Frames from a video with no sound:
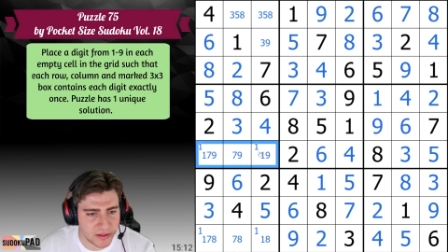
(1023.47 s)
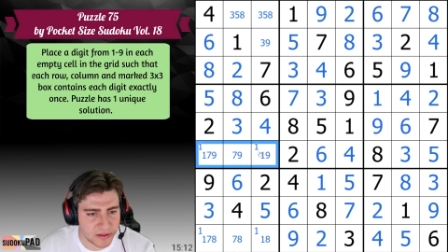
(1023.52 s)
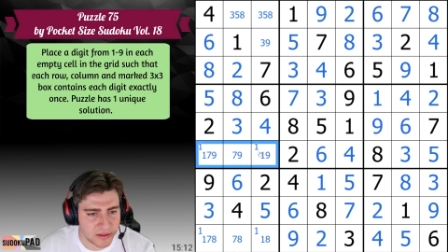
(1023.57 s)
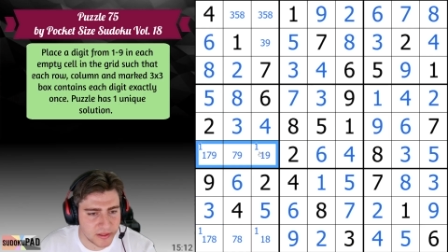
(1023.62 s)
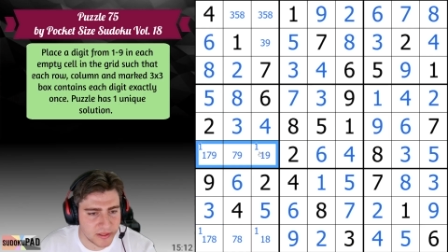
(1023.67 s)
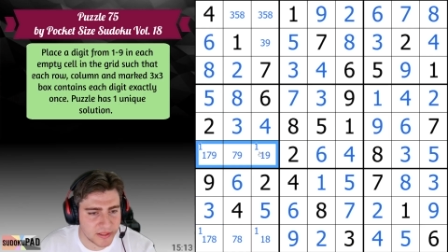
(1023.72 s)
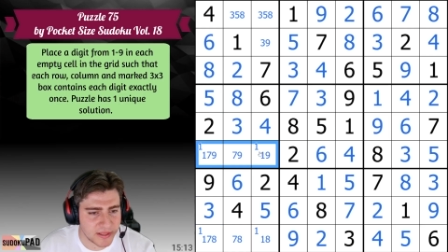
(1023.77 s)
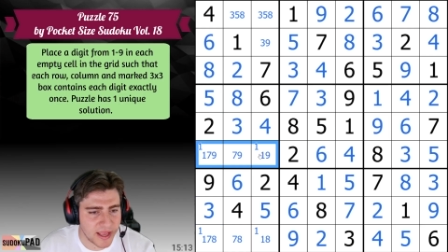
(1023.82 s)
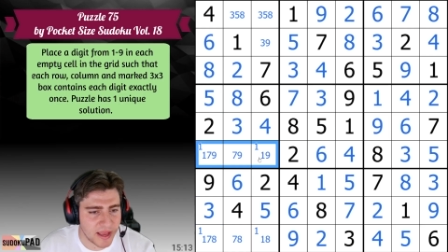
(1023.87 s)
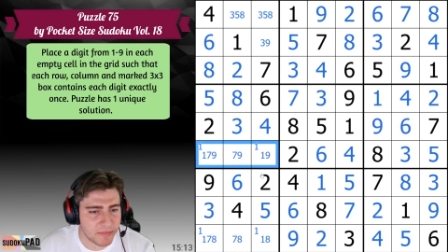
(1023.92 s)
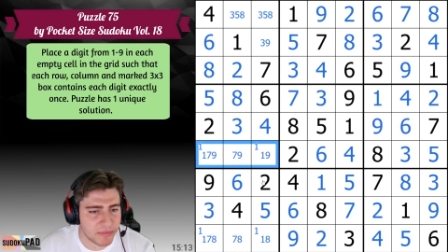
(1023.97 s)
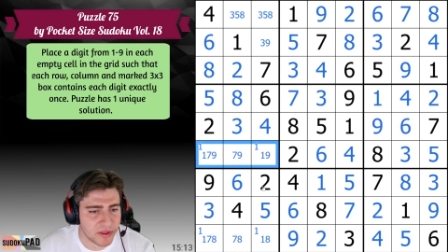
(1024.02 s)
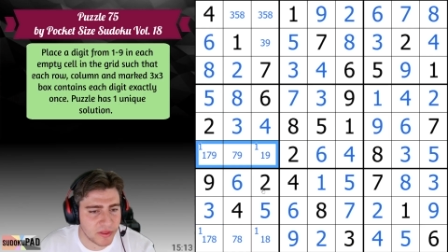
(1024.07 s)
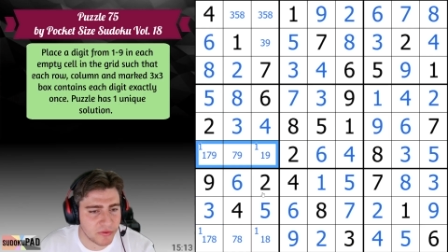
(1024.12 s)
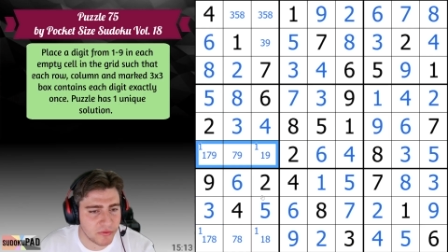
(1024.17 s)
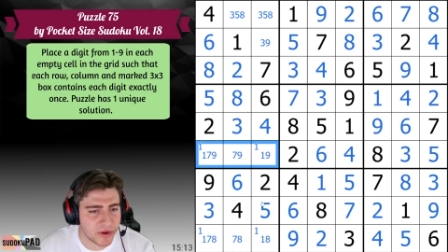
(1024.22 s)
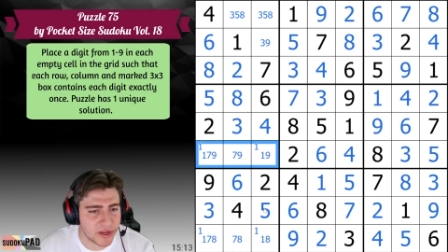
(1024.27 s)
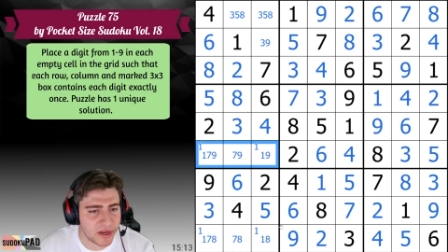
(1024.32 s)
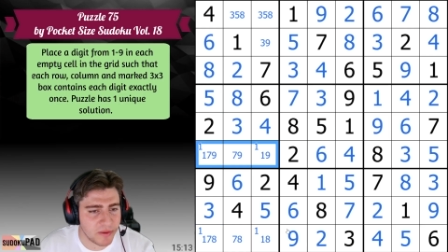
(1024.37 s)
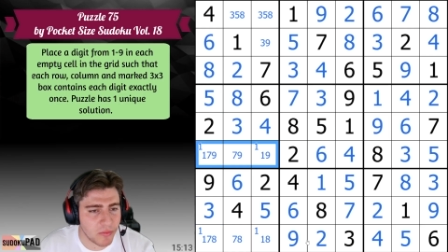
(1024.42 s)
this can't be
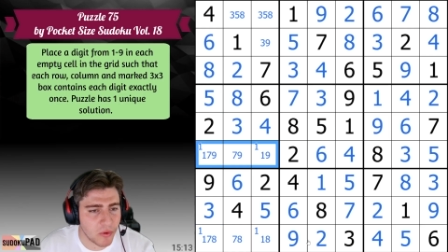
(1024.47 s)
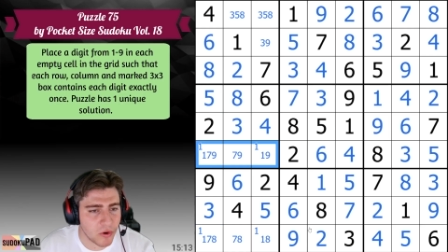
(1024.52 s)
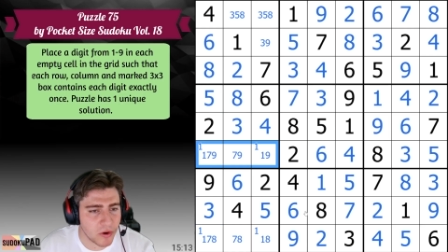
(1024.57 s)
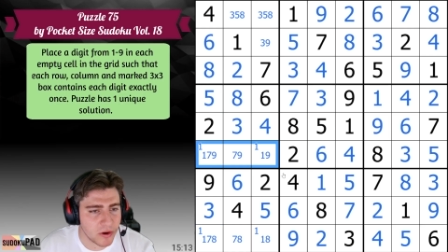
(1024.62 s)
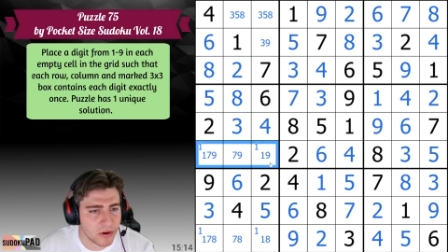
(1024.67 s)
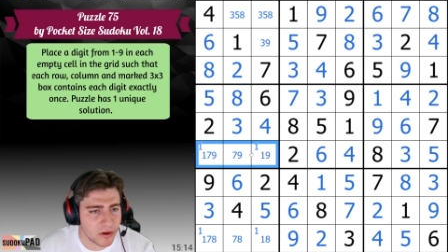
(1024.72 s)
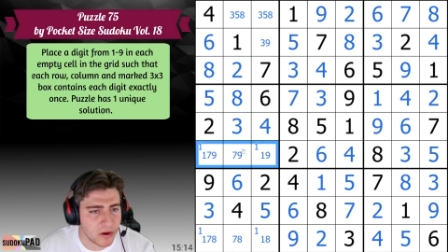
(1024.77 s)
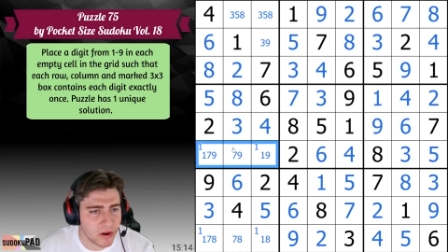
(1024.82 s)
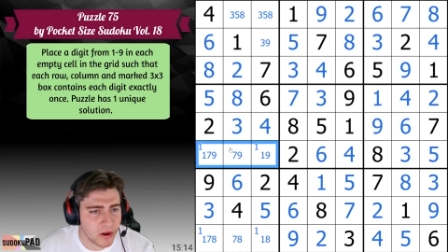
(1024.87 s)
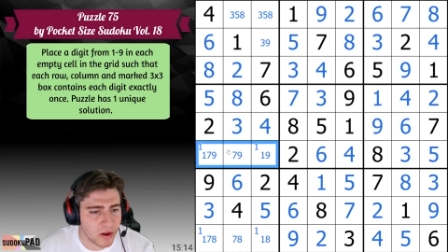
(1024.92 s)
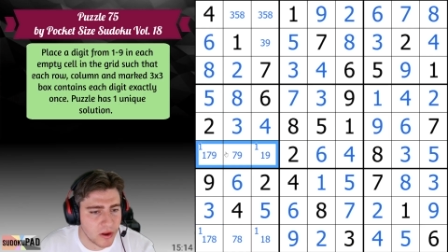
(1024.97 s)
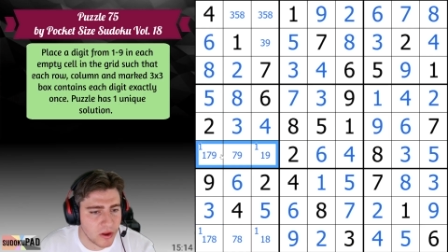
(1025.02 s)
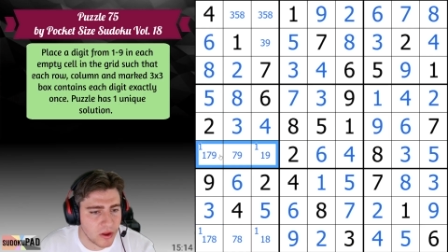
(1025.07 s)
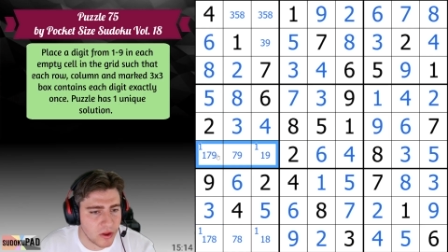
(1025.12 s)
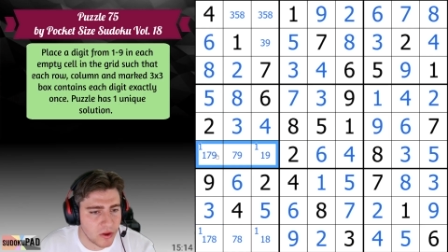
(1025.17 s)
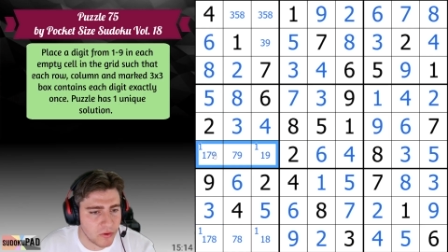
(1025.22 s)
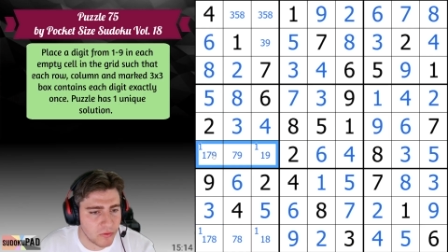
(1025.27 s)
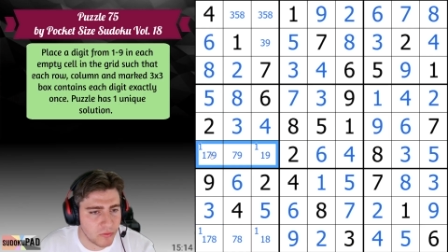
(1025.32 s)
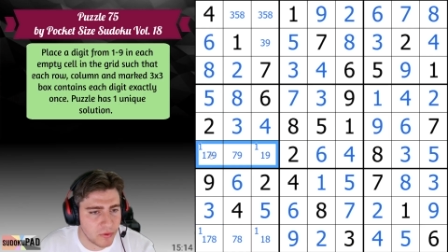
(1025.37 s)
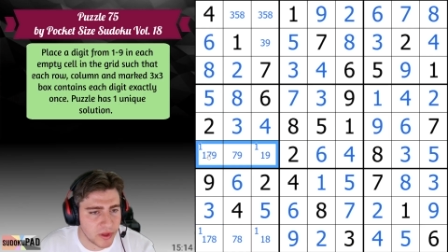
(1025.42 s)
3 anymore,
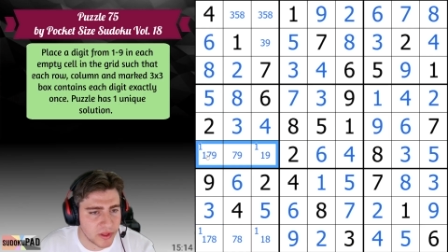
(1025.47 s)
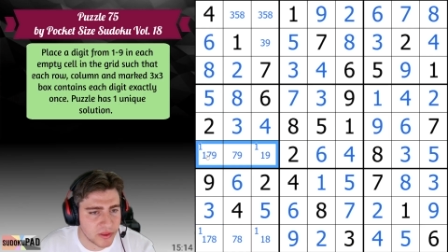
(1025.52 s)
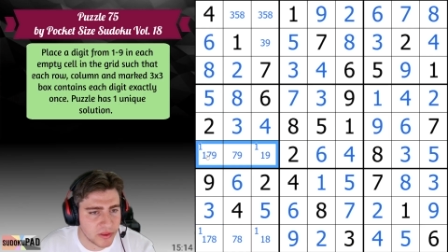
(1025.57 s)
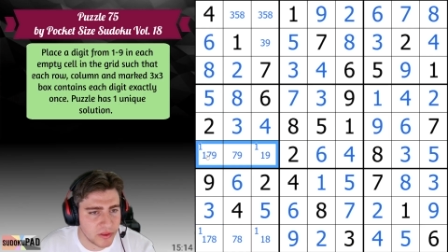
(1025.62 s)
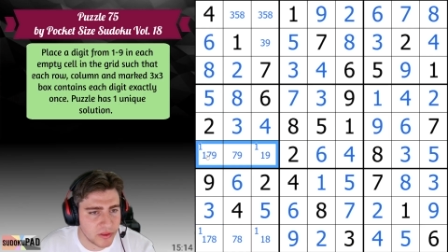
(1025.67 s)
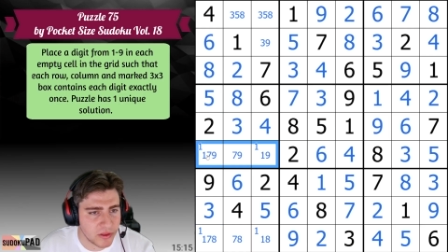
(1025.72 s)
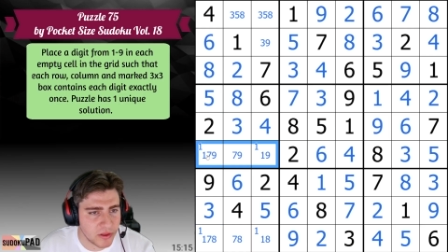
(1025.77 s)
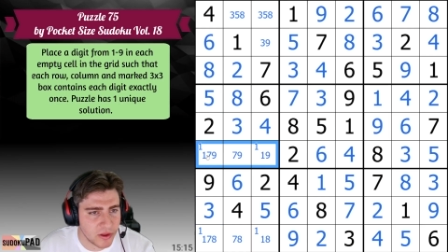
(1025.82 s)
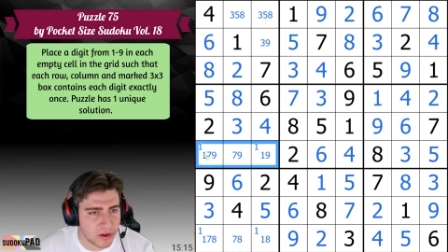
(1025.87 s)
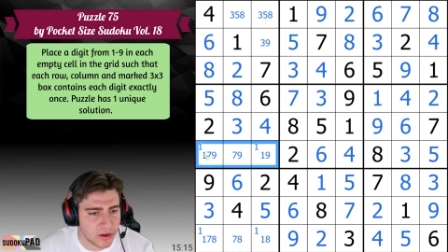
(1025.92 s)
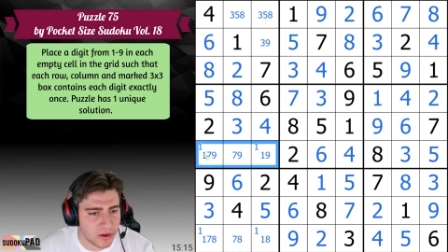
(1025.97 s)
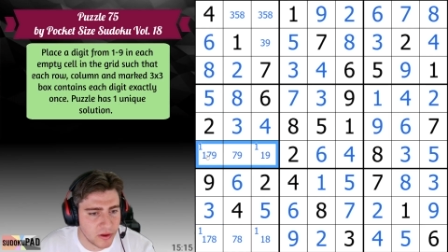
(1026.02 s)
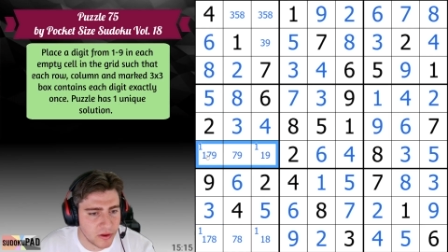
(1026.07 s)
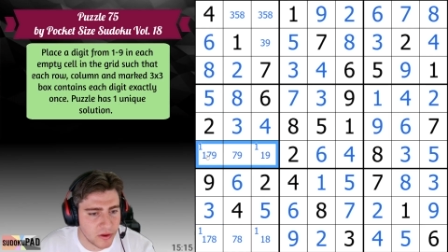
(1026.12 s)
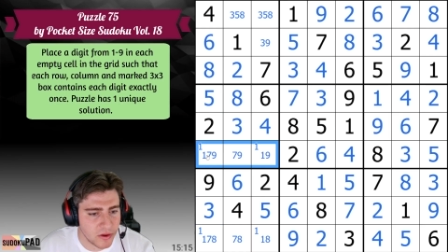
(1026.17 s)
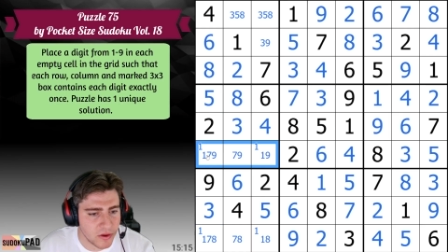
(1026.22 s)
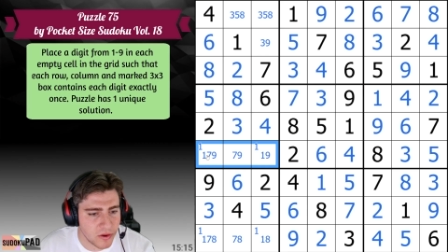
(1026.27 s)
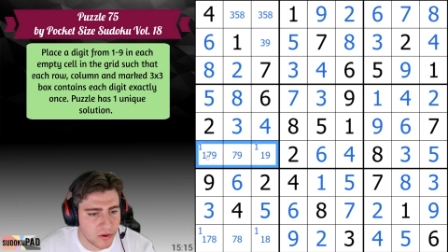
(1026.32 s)
with the